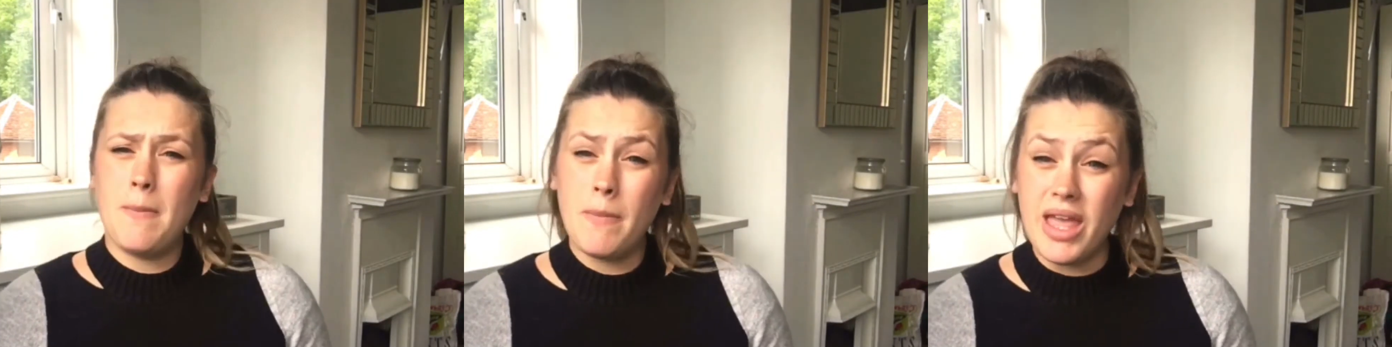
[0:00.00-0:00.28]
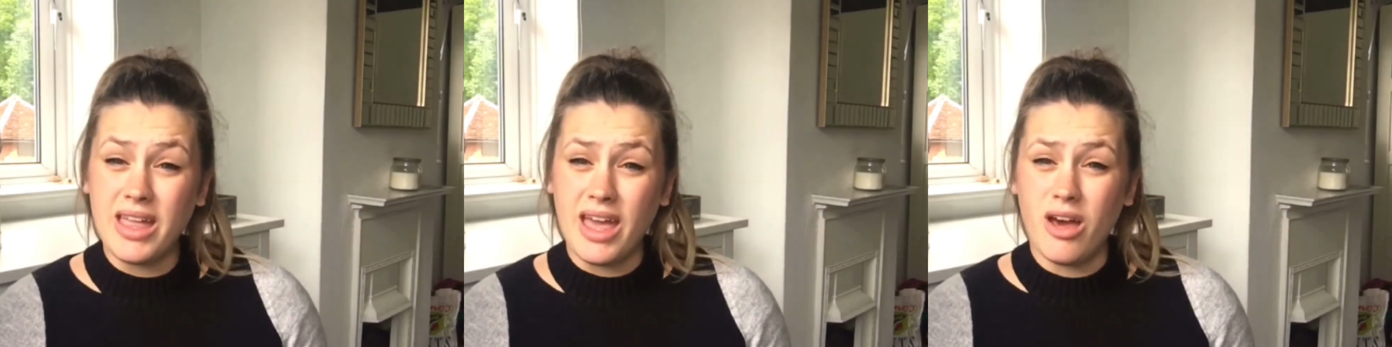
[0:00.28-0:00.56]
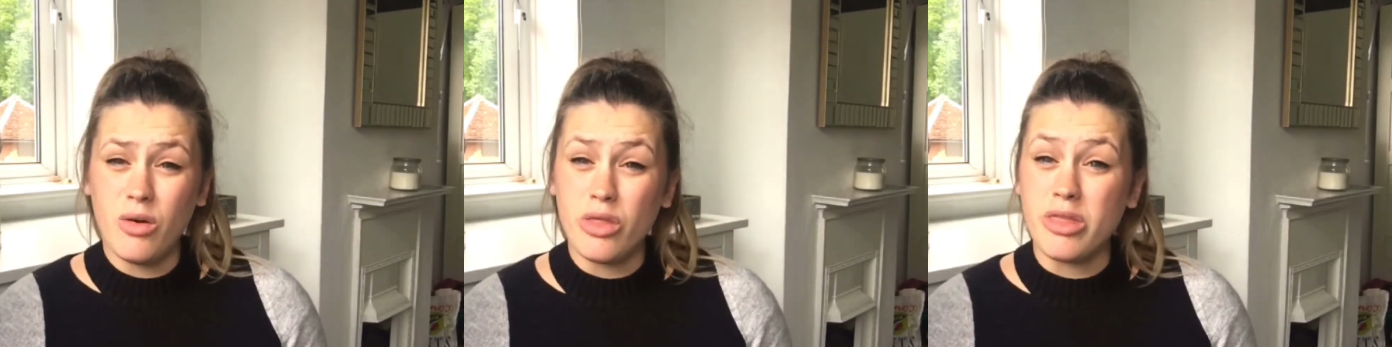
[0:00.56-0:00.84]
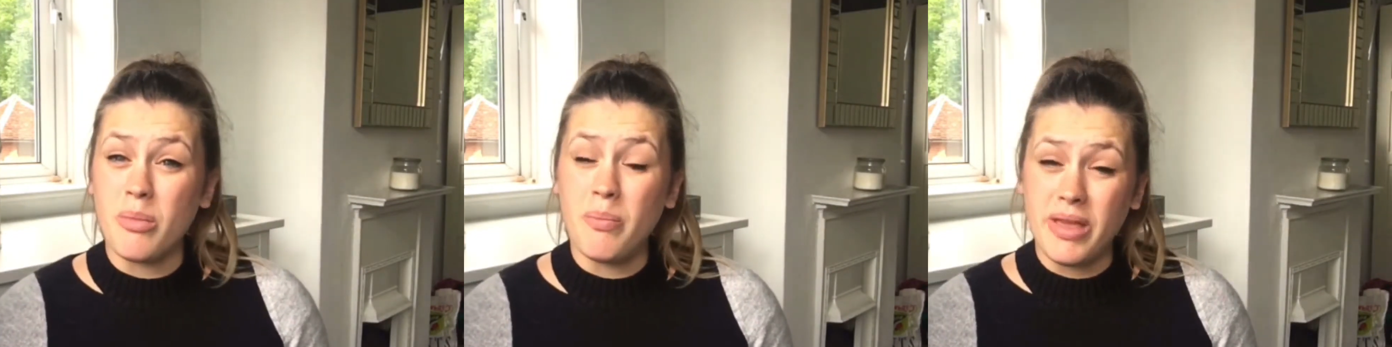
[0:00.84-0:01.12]
Pick out
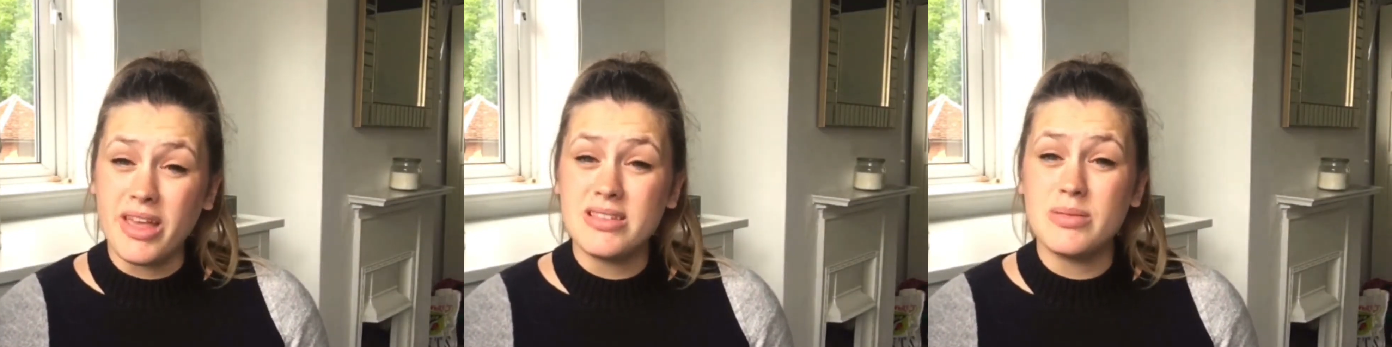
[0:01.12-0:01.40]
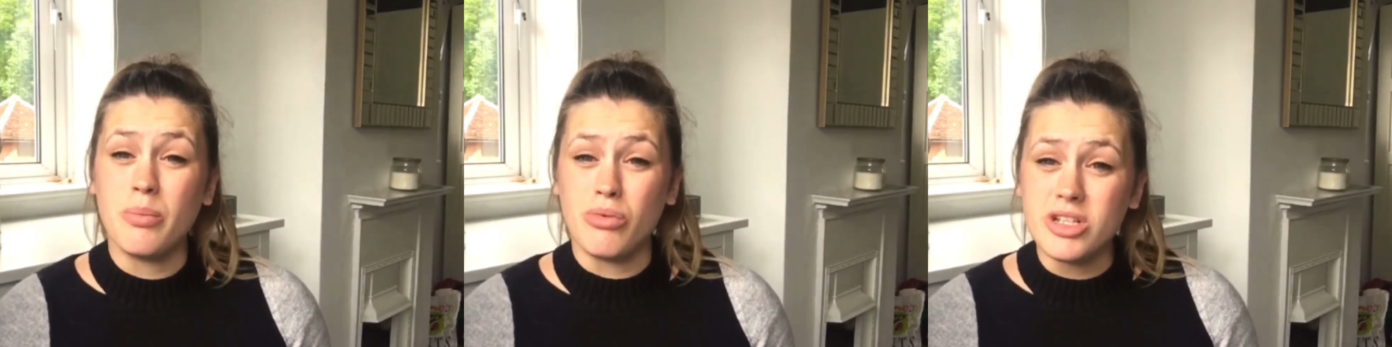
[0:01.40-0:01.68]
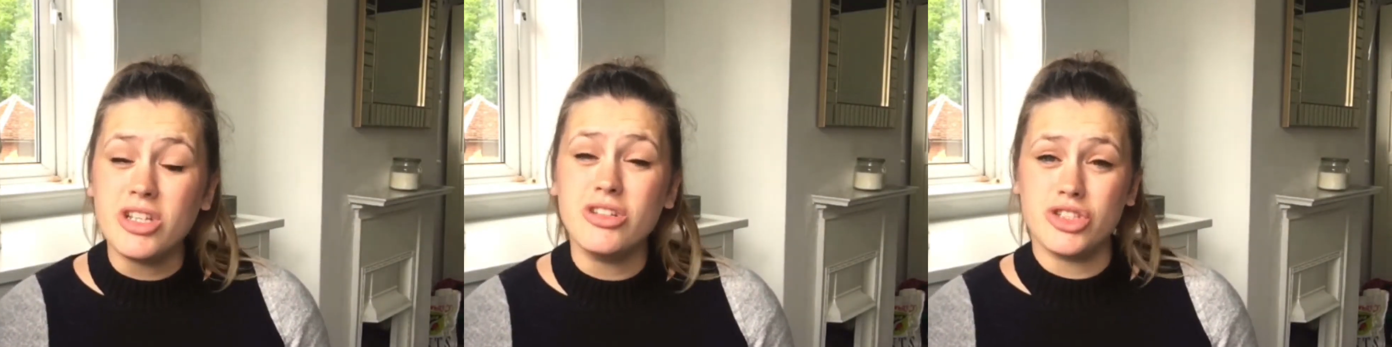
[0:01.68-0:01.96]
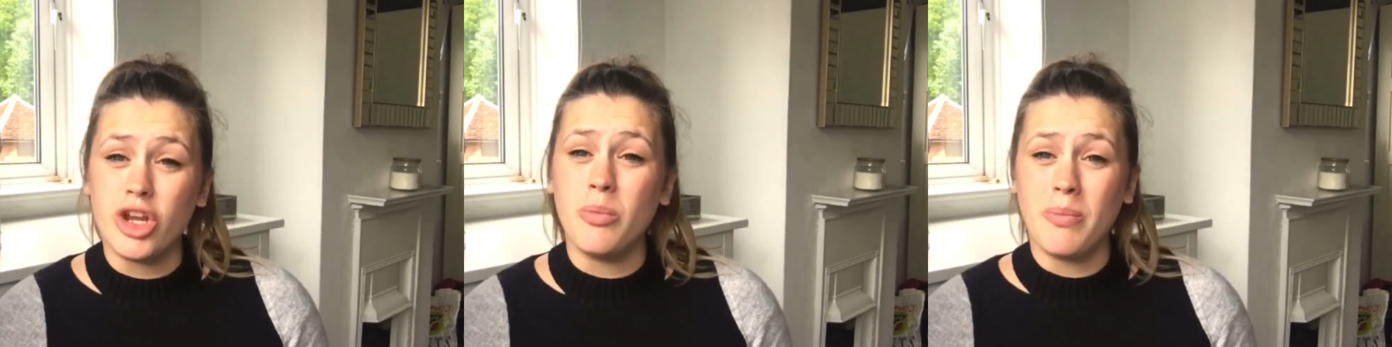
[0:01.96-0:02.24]
the biggest Bridget
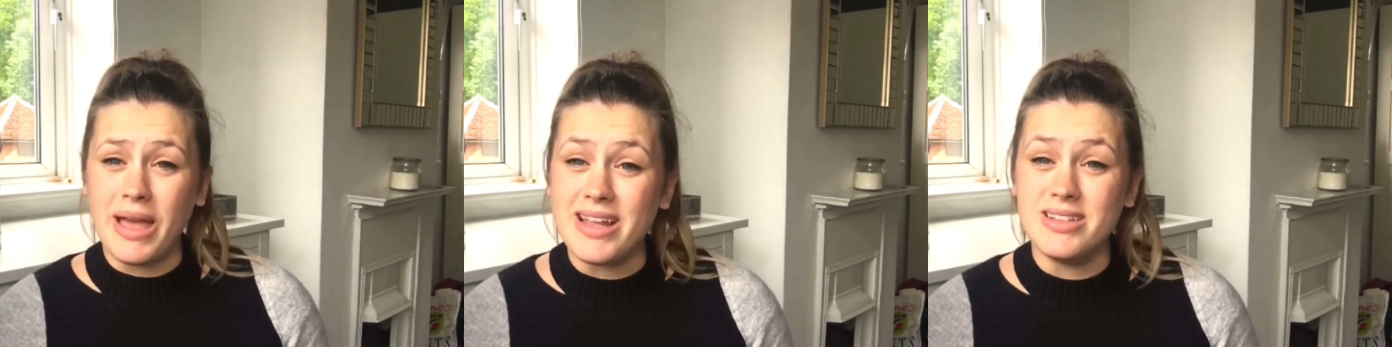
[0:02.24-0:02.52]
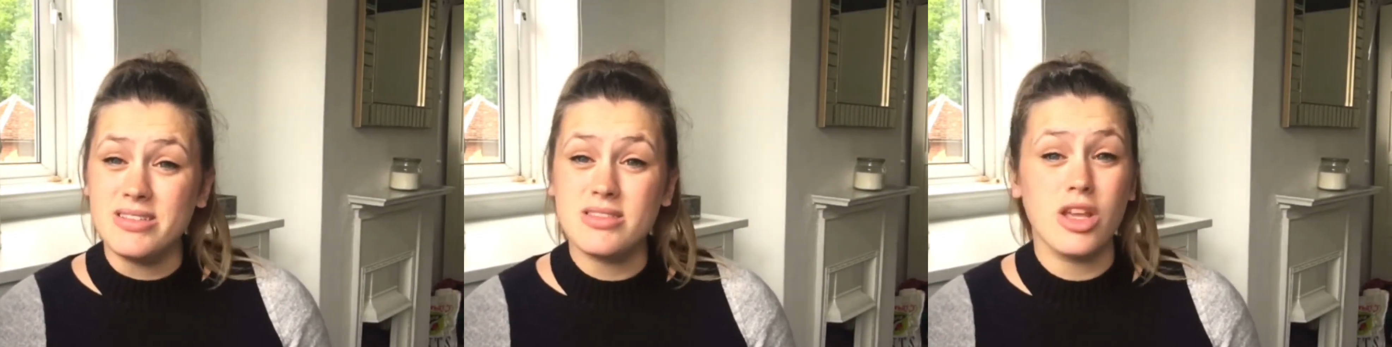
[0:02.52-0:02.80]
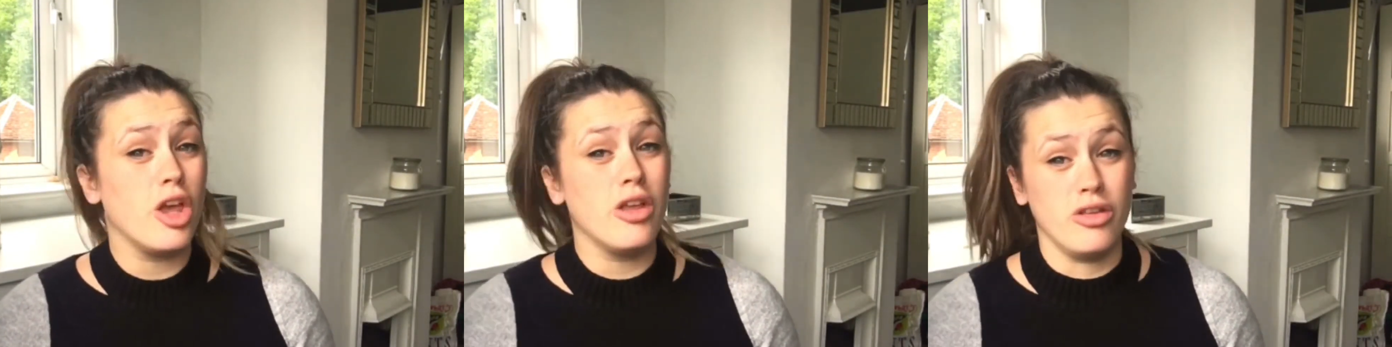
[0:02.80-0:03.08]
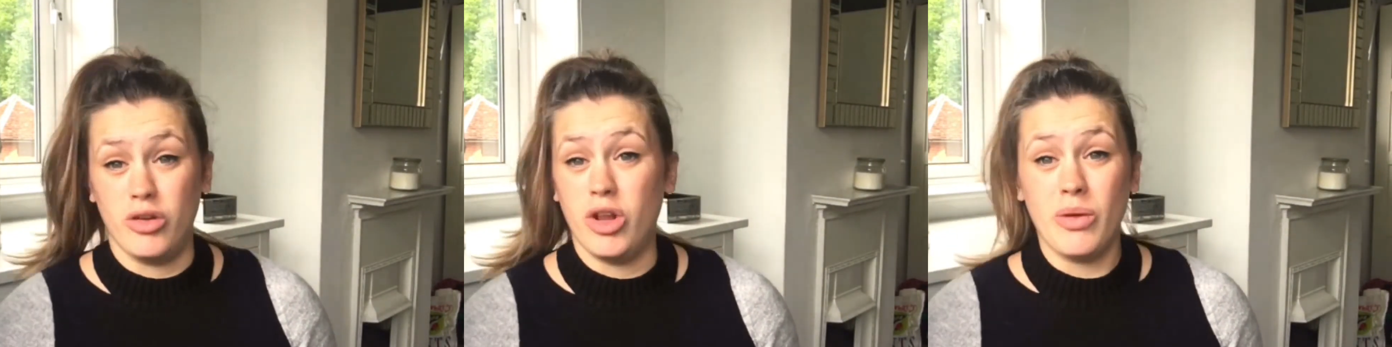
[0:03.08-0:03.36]
Jones pants
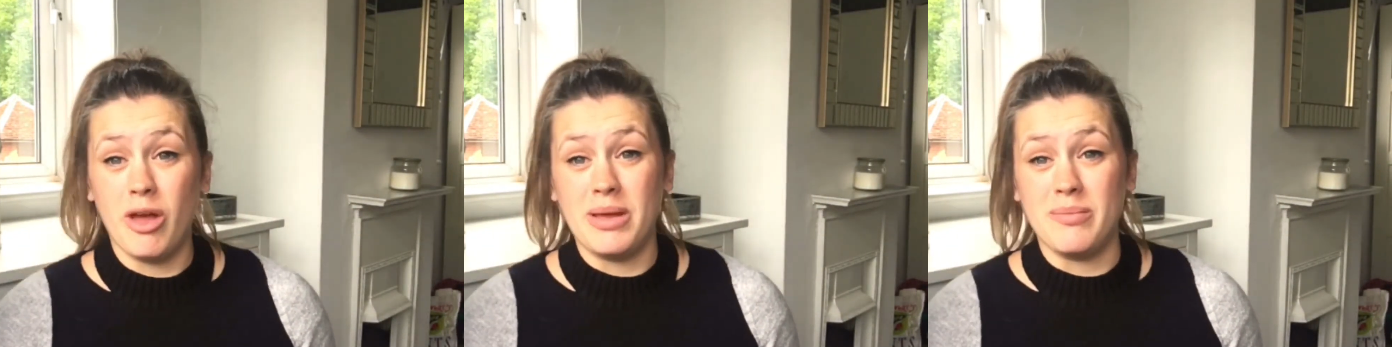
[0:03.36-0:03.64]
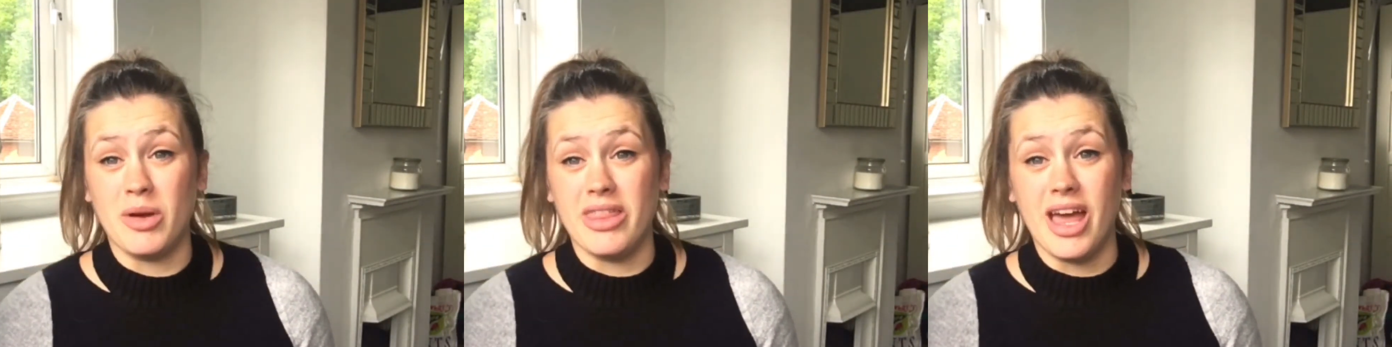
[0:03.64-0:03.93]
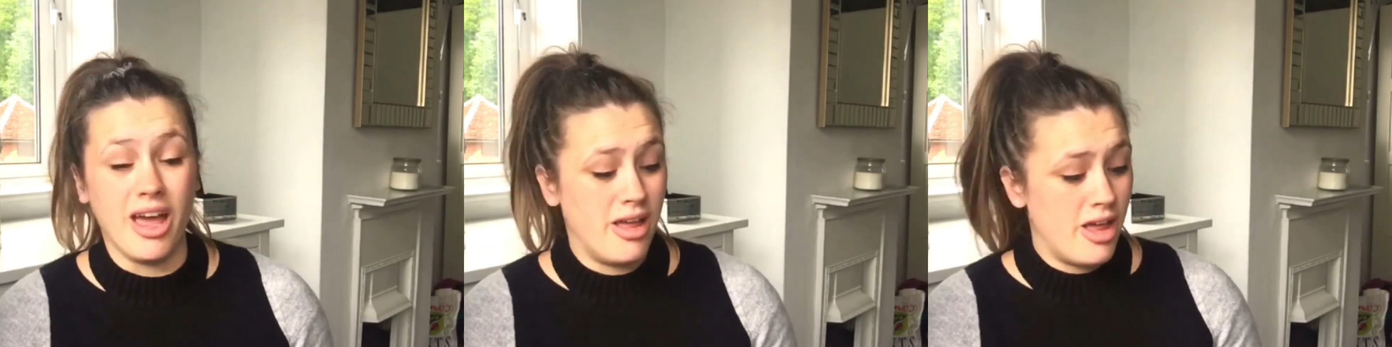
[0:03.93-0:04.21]
you know what I mean by that.